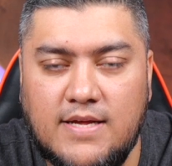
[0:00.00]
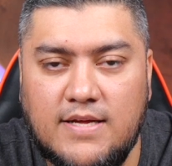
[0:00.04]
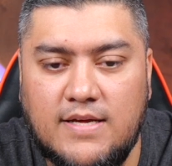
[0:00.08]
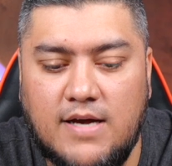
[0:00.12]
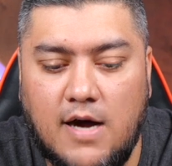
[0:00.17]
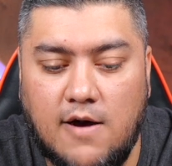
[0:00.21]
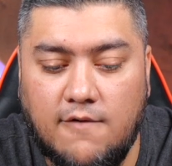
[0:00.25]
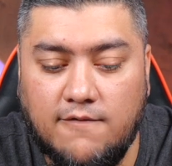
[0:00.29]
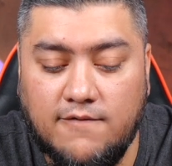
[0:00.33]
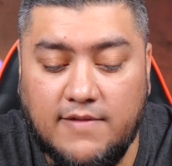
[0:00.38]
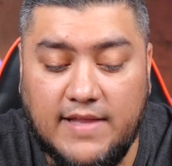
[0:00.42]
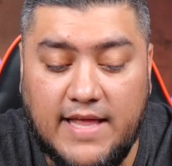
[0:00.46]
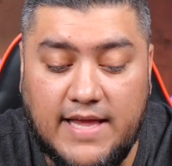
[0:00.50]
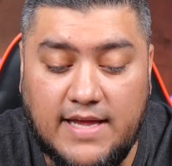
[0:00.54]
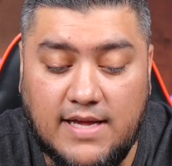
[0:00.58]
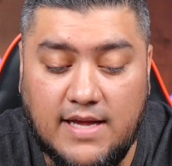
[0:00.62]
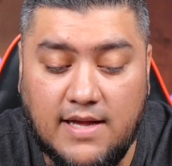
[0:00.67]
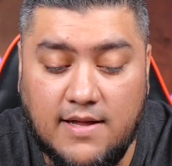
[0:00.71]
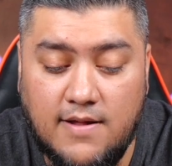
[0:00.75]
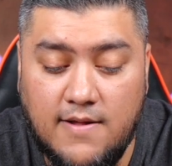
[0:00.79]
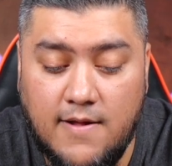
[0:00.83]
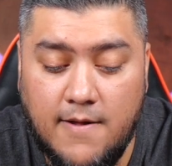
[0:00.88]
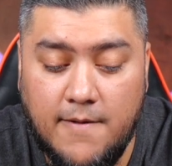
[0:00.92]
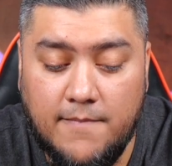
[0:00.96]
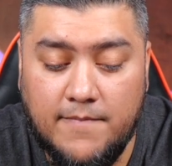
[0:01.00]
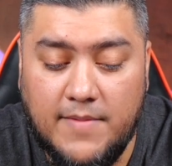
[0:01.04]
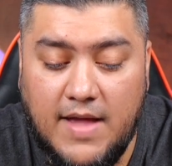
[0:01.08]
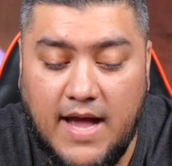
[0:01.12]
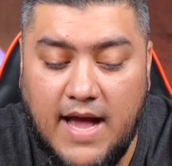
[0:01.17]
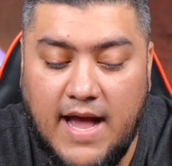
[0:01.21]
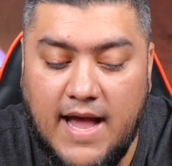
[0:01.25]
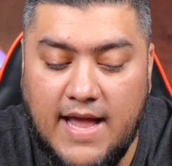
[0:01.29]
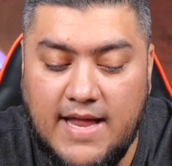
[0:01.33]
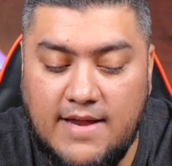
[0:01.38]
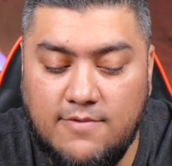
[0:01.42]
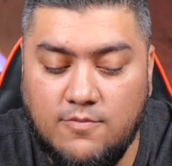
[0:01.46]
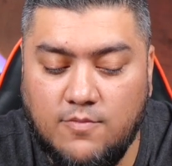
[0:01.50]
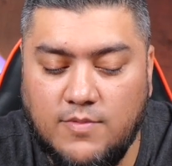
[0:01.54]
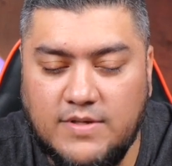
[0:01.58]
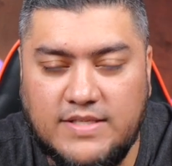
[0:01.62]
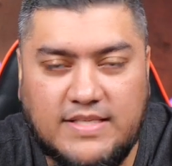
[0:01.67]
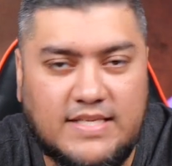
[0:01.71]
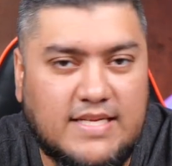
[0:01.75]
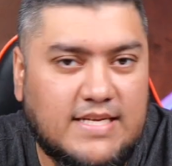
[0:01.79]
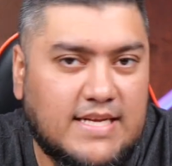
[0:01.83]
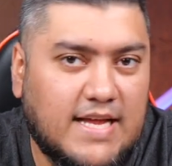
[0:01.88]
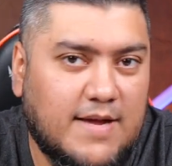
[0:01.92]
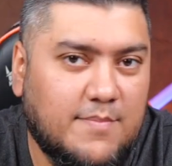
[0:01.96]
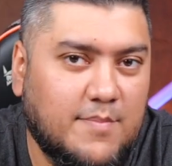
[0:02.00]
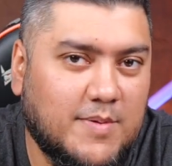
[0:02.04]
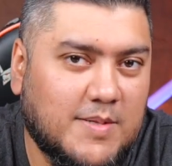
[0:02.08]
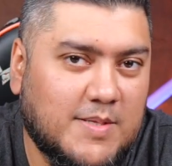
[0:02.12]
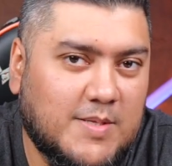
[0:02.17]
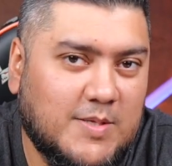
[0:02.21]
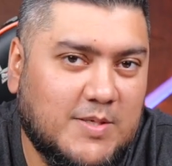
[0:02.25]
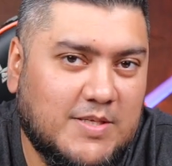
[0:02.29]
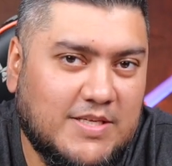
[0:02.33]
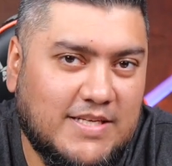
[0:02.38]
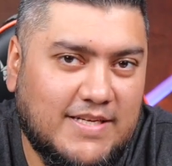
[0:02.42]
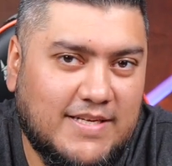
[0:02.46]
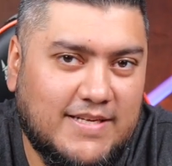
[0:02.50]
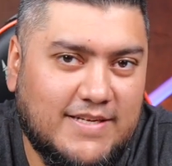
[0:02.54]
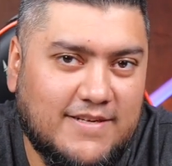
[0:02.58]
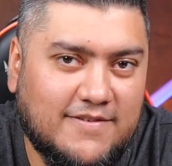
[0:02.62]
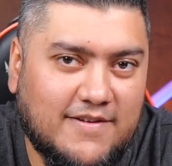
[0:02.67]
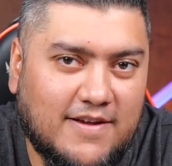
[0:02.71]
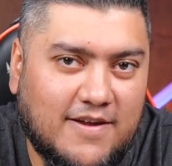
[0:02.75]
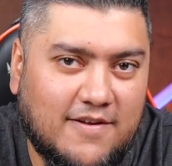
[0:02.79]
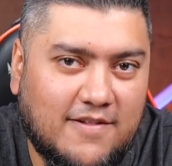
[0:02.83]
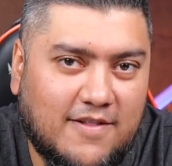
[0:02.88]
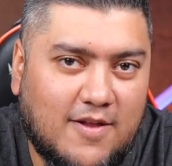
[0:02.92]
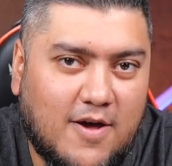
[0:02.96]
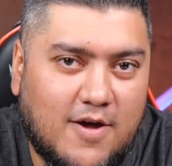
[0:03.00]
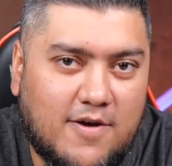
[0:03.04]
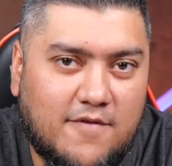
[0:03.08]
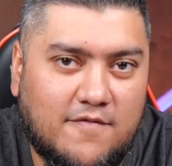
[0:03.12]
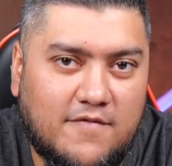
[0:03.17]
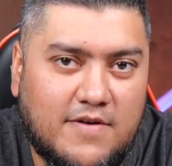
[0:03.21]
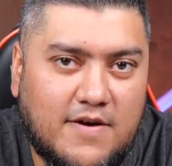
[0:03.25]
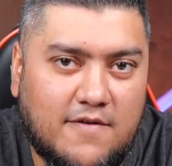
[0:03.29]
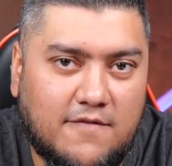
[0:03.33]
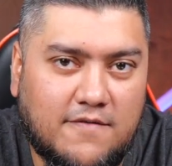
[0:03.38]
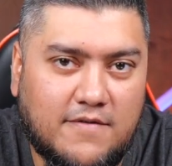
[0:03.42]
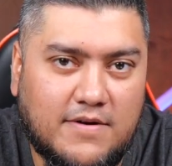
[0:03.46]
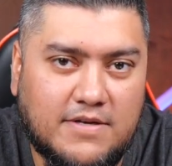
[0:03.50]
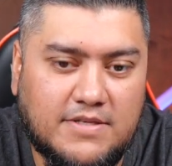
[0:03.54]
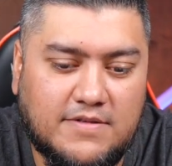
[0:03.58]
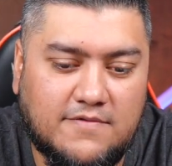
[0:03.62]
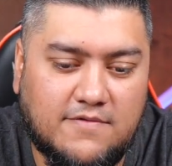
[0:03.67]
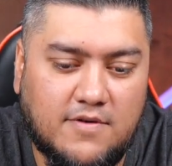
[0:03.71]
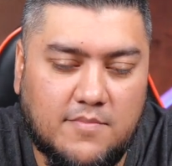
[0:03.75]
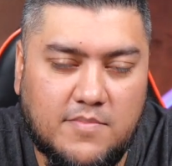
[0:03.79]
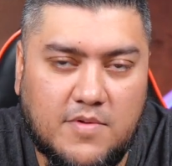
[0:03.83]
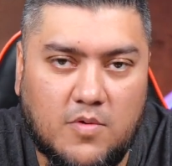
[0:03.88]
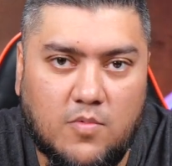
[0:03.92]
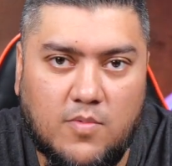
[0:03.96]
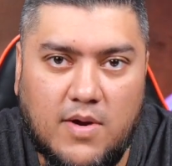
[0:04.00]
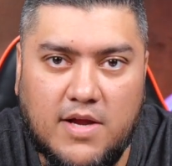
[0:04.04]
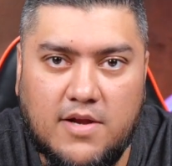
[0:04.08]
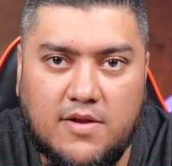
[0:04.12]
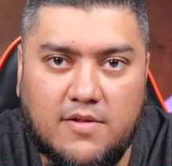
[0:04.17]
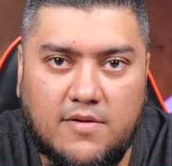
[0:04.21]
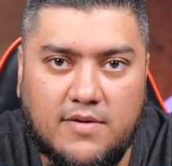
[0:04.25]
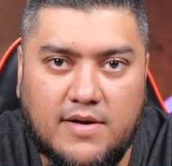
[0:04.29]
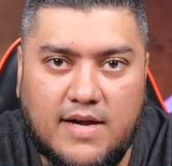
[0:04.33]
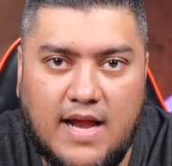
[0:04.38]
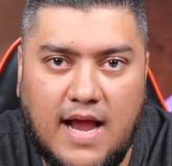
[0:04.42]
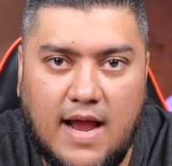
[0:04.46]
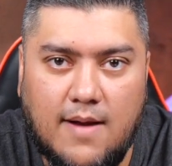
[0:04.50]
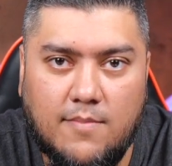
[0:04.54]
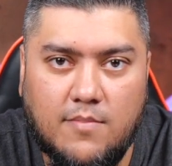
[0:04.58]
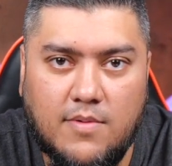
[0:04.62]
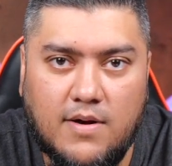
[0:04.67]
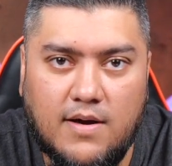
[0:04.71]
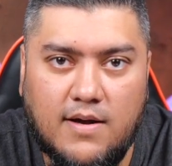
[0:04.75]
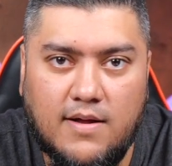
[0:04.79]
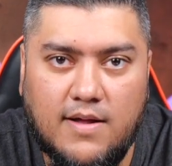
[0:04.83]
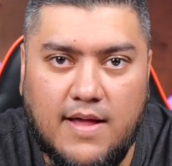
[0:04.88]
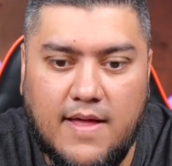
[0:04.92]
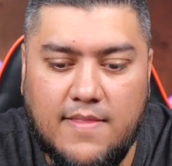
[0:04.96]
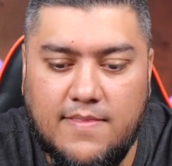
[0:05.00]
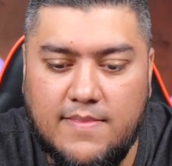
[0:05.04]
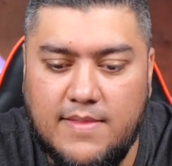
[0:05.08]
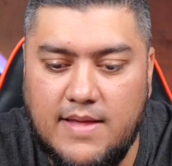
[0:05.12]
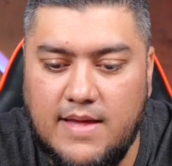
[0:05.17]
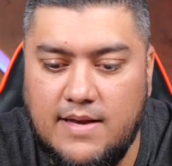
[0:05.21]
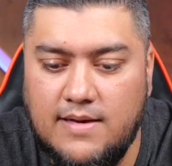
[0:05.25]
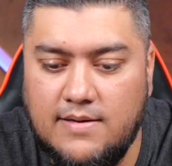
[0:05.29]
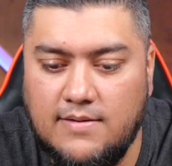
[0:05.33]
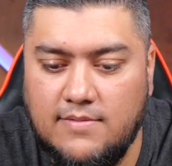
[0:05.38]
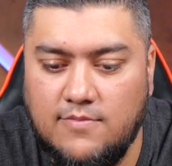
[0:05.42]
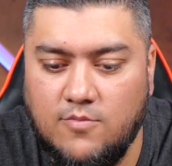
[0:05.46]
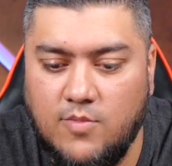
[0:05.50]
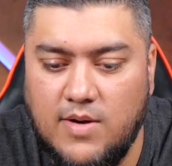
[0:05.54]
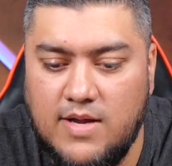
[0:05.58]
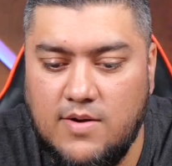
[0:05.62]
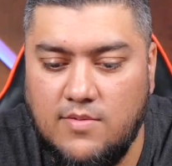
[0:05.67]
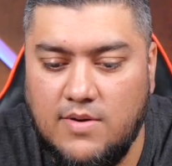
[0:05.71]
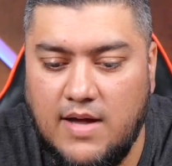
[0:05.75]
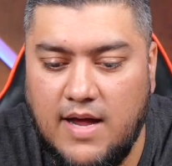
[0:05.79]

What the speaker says: of Leica. I wasn't able to see a lot of difference from the regular camera, and then when